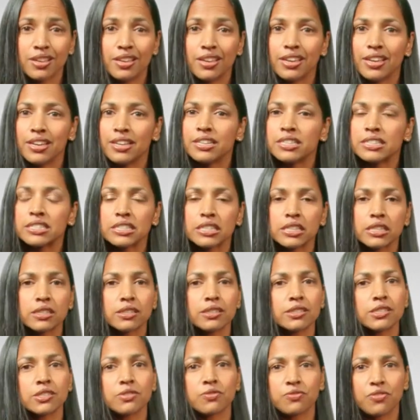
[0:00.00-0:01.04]
in as little
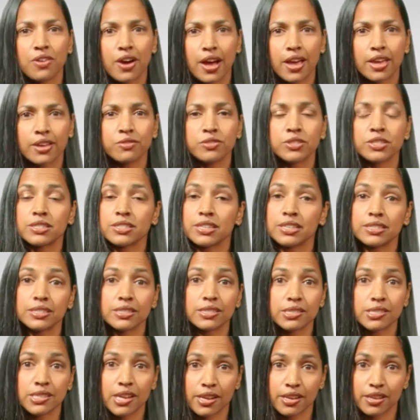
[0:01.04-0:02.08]
as 5 to 10
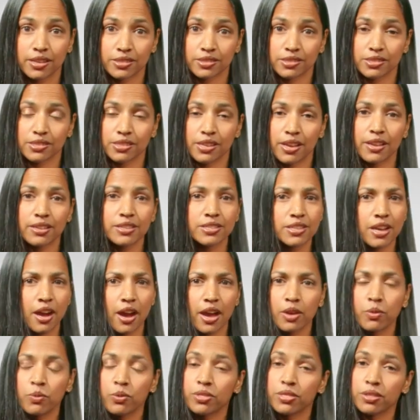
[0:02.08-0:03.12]
seconds and
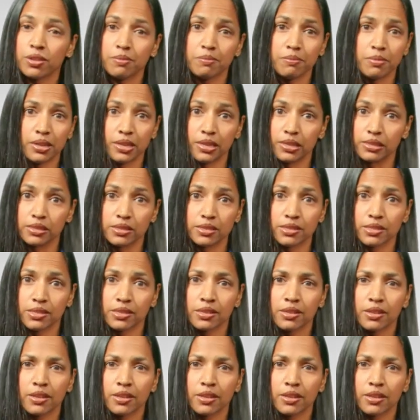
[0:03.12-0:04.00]
die within minutes.